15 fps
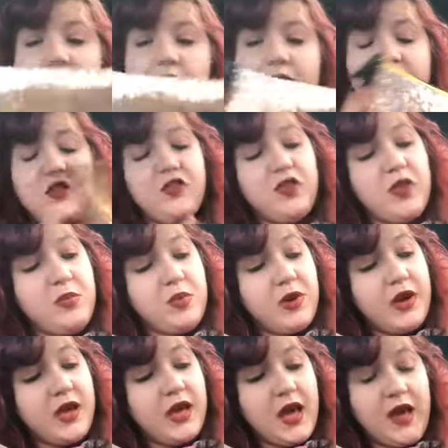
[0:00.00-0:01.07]
I think it's really
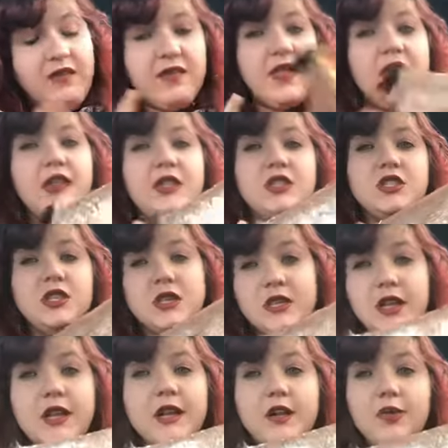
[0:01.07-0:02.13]
pretty. I feel like they should have
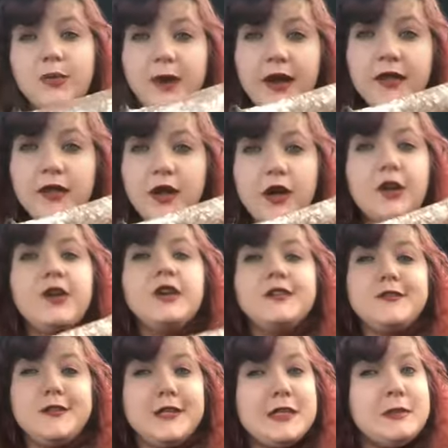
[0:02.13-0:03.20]
done it in red though,
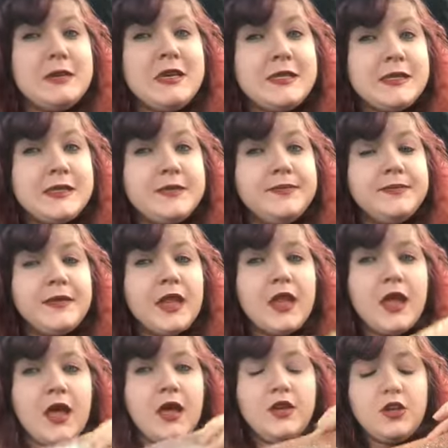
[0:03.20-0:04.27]
because Christmas.
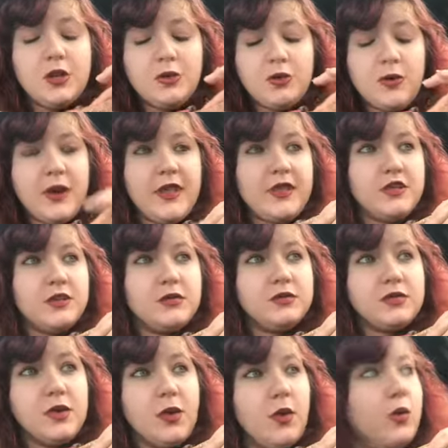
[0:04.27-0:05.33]
Don't know why they
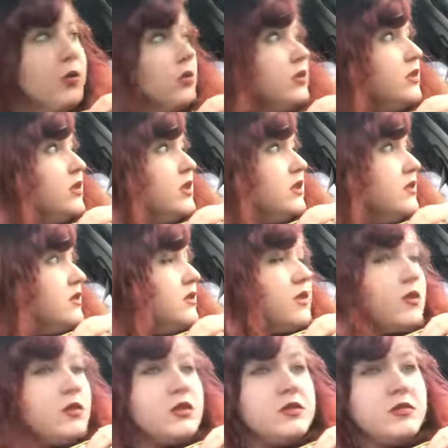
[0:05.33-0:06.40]
chose gold, because
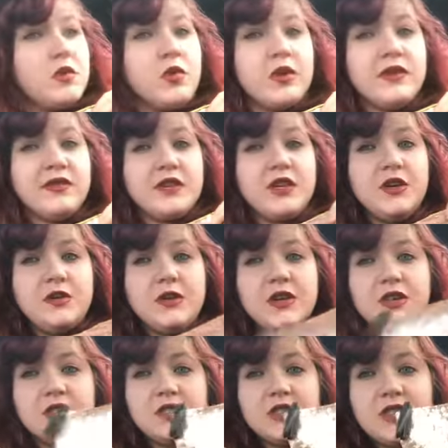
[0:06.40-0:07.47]
gold's more of a New
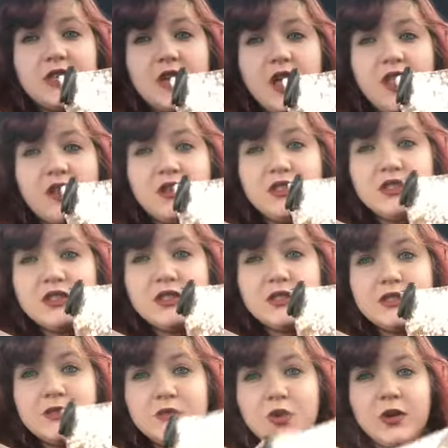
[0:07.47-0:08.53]
Year's-y color, so
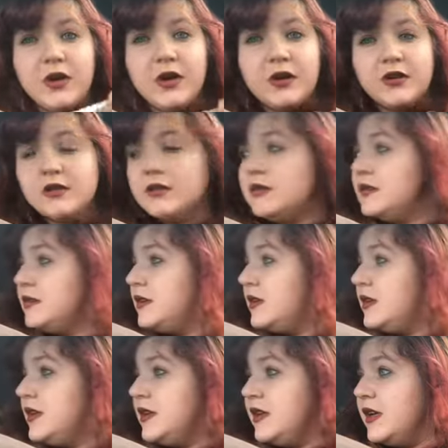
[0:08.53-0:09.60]
this is more,
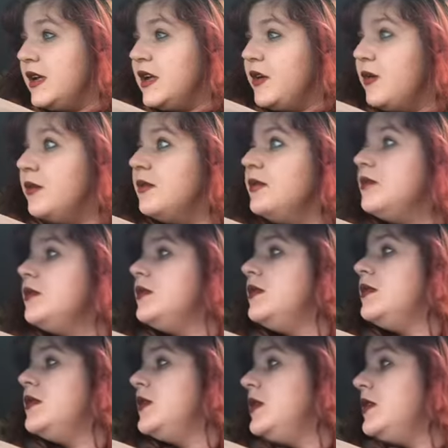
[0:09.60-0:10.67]
you know,
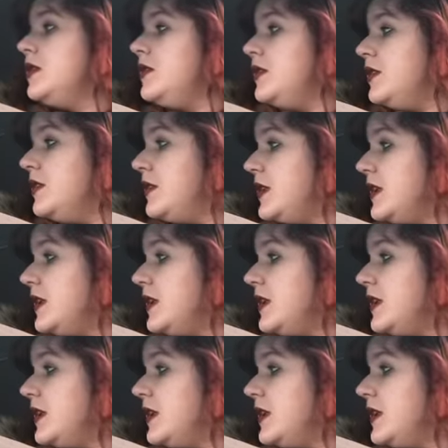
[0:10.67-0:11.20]
New